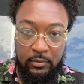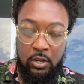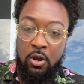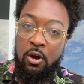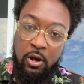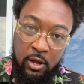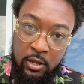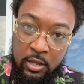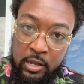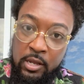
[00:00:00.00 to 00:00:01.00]
Y'all,
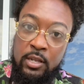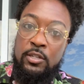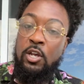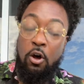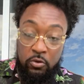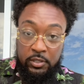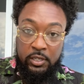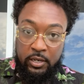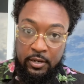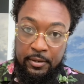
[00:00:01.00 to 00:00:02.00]

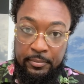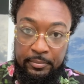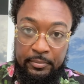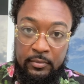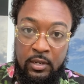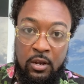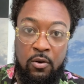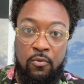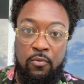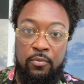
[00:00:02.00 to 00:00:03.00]
Tulsa,
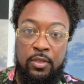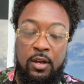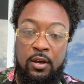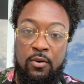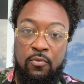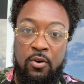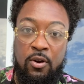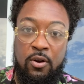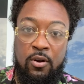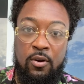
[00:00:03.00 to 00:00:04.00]

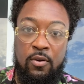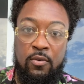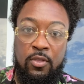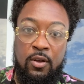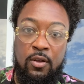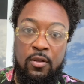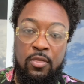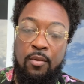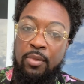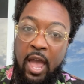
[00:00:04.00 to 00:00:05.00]
where
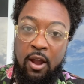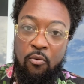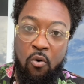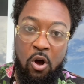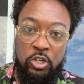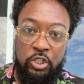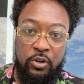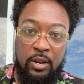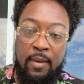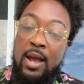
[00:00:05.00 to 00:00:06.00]
the Black Wall
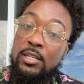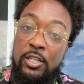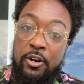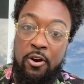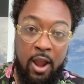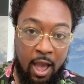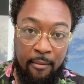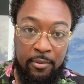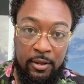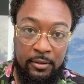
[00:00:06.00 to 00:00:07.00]
Street massacre
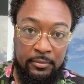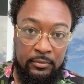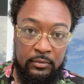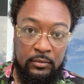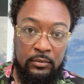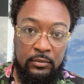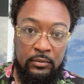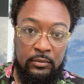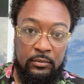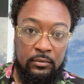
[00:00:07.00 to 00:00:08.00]
happened
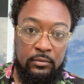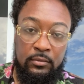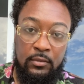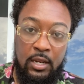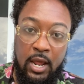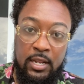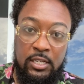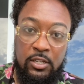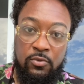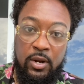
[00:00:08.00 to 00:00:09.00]
in
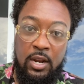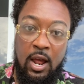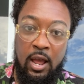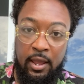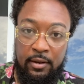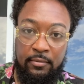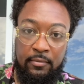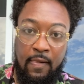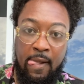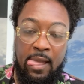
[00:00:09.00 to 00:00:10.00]
1929.
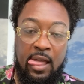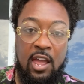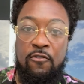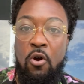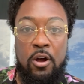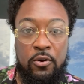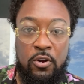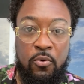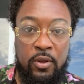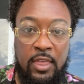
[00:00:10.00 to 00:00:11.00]
If you all don't
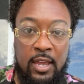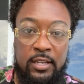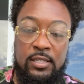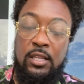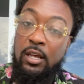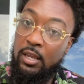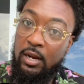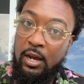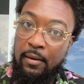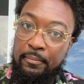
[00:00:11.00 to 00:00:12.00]
know what that is, look it
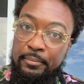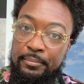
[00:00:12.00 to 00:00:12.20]
up.